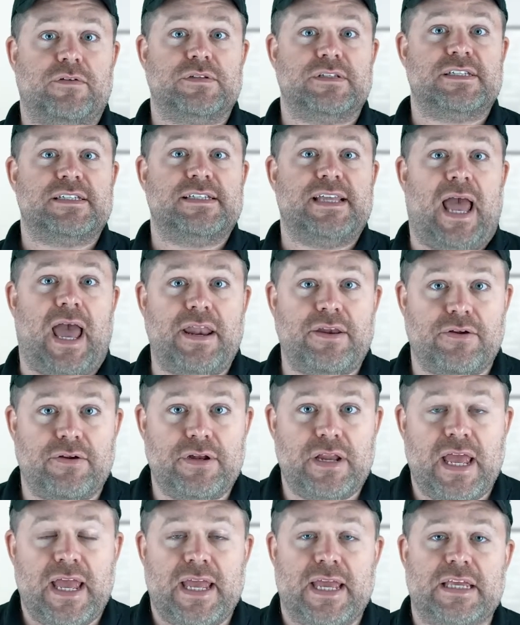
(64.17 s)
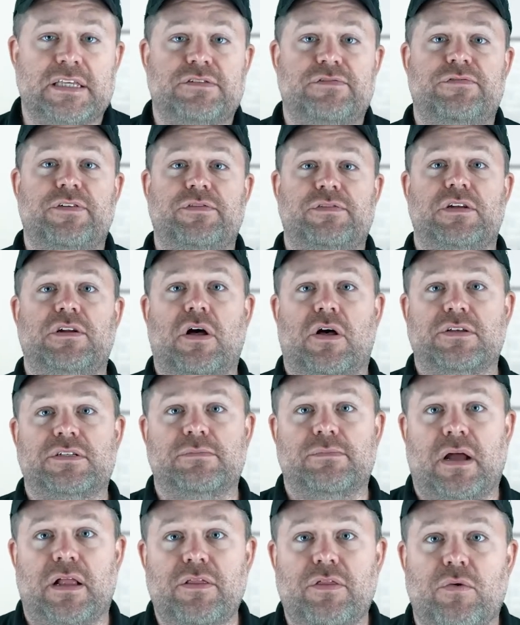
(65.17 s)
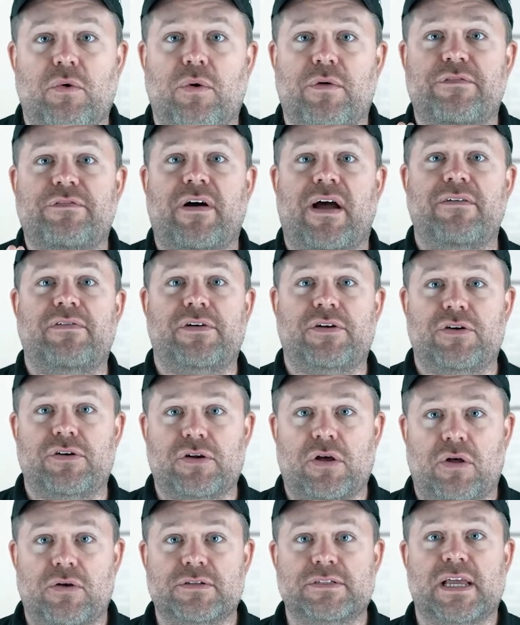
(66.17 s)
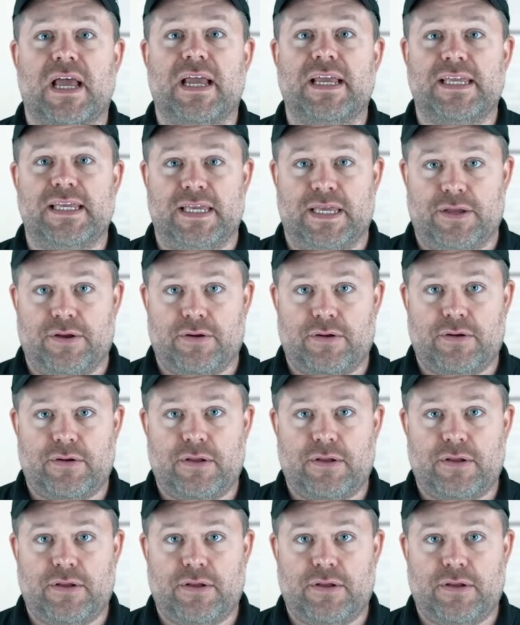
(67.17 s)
Standard is $50 a month or $500 a year.